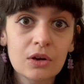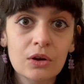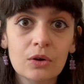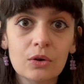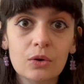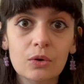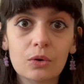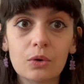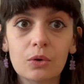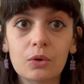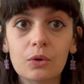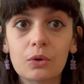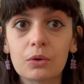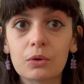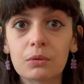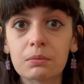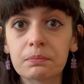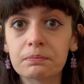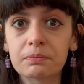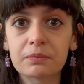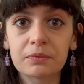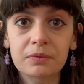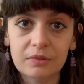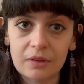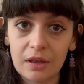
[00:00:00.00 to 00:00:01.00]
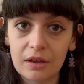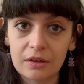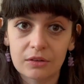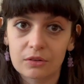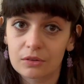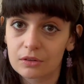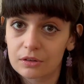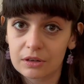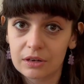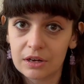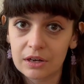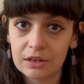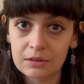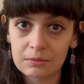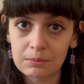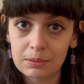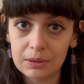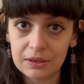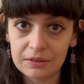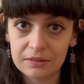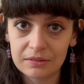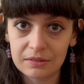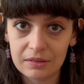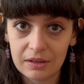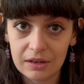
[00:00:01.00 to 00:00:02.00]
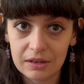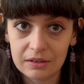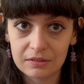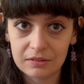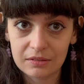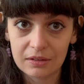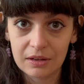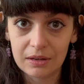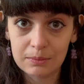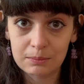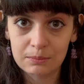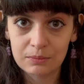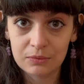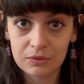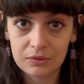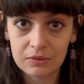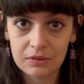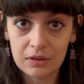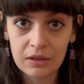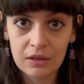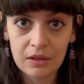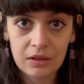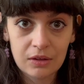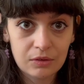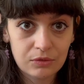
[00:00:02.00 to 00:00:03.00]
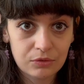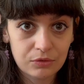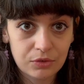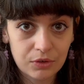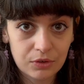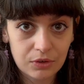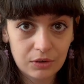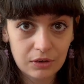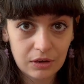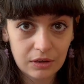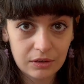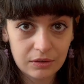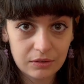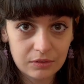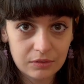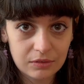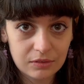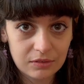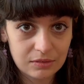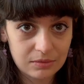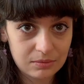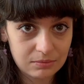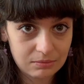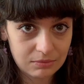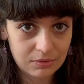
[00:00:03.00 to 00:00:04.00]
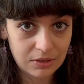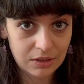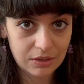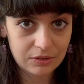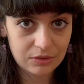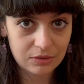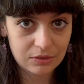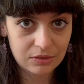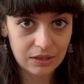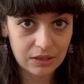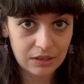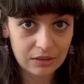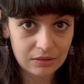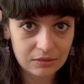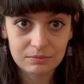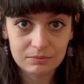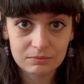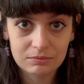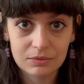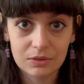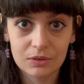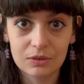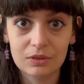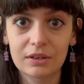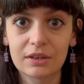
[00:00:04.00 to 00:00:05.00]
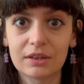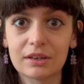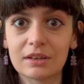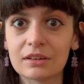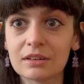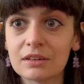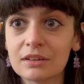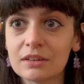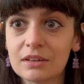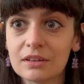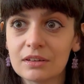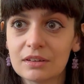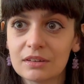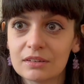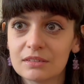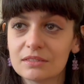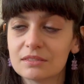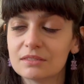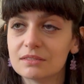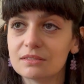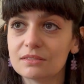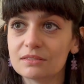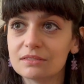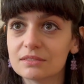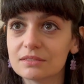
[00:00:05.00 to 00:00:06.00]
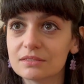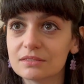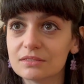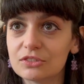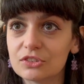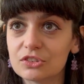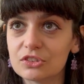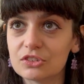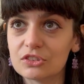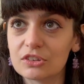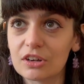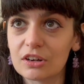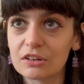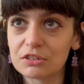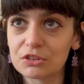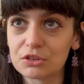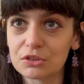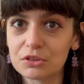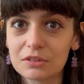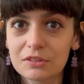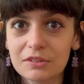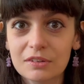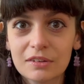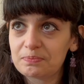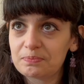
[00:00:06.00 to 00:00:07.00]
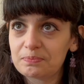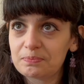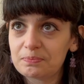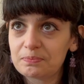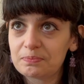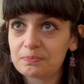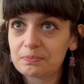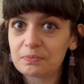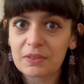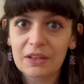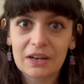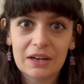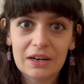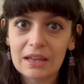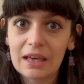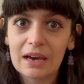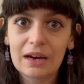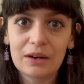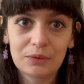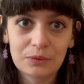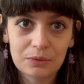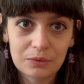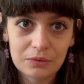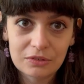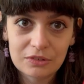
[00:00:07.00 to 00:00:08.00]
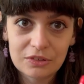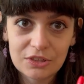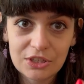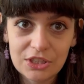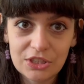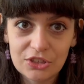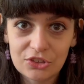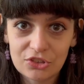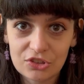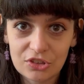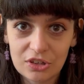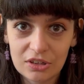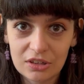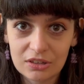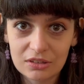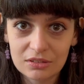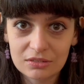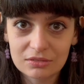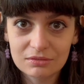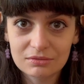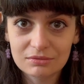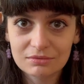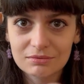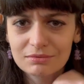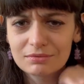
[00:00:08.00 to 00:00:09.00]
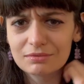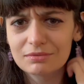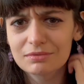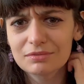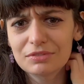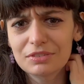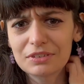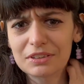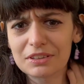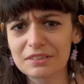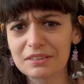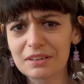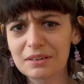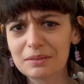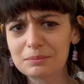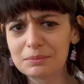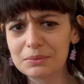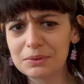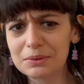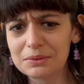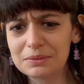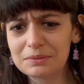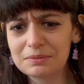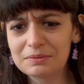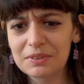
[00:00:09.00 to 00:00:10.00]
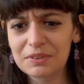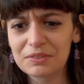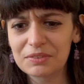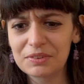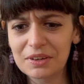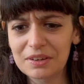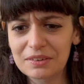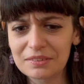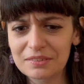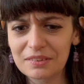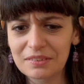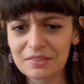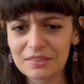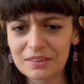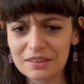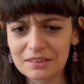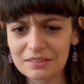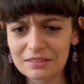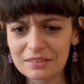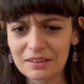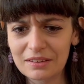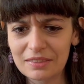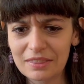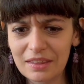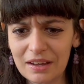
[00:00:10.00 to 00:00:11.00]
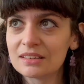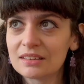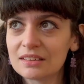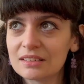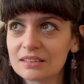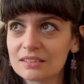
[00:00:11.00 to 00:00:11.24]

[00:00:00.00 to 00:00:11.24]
Or say you're the kind of person that has names for your clothes. I do that, not like Gerald the clown t-shirt, for example, if you have something like that.